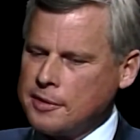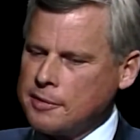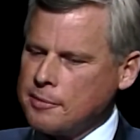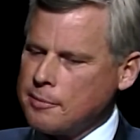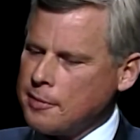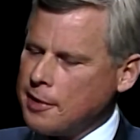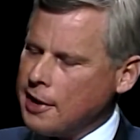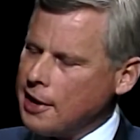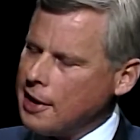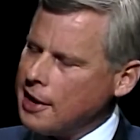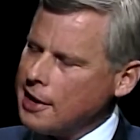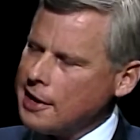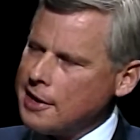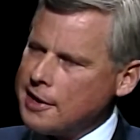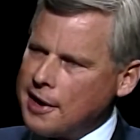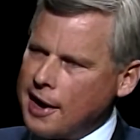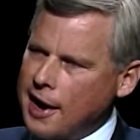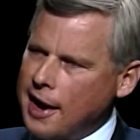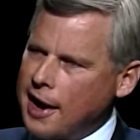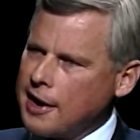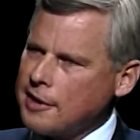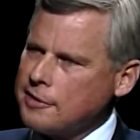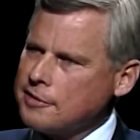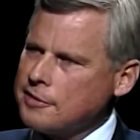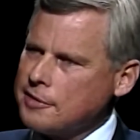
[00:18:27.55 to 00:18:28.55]
my
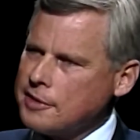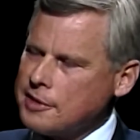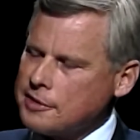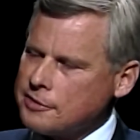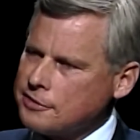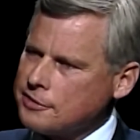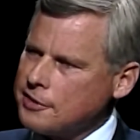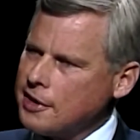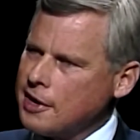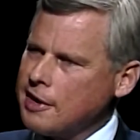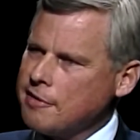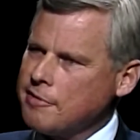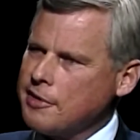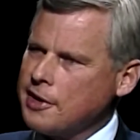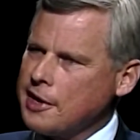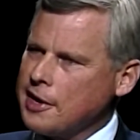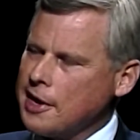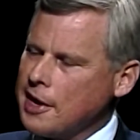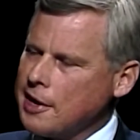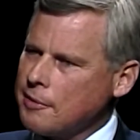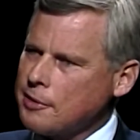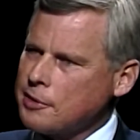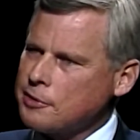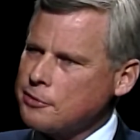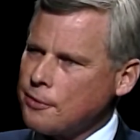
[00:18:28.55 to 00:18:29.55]
gosh, the son of a
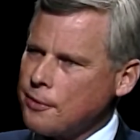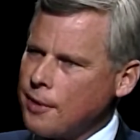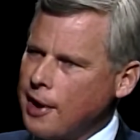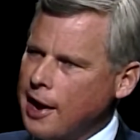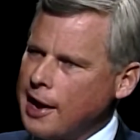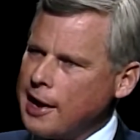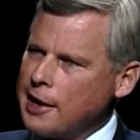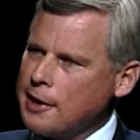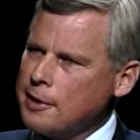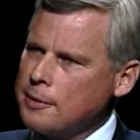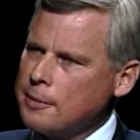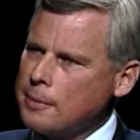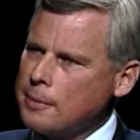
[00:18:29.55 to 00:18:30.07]
gun was right.